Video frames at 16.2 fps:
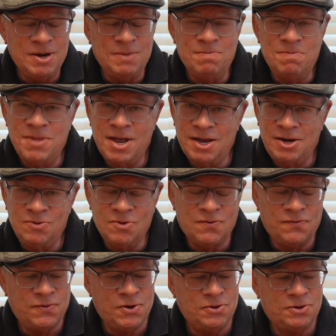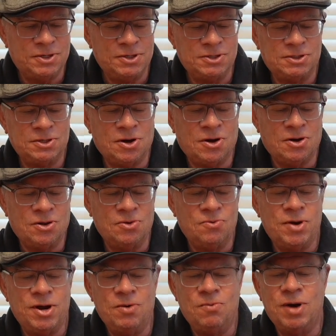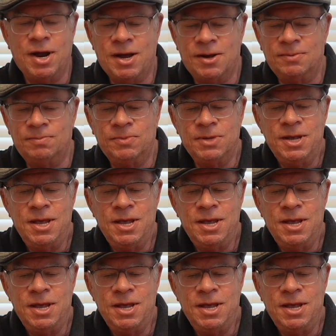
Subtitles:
manual focus all the way around.